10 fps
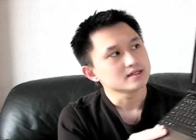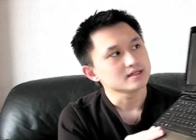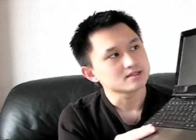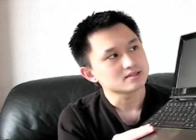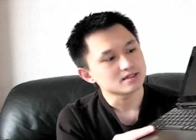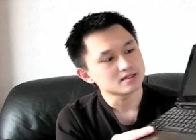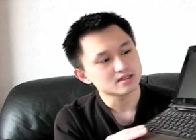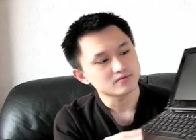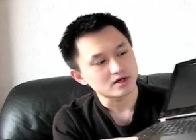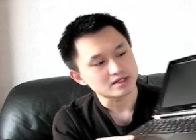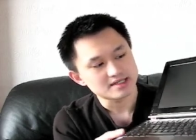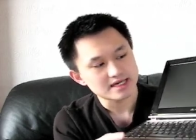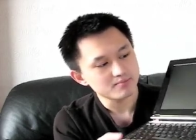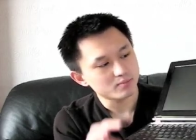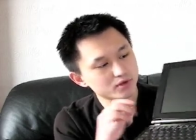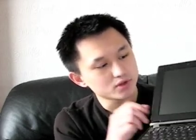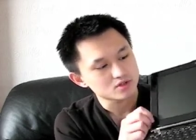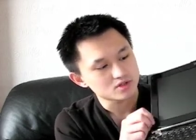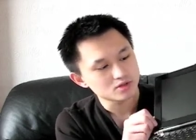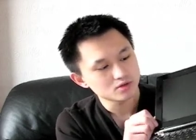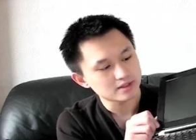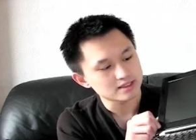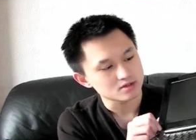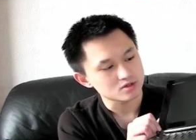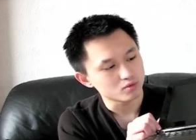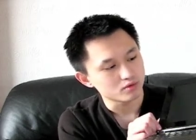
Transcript: Inside you've got a 10.2 inch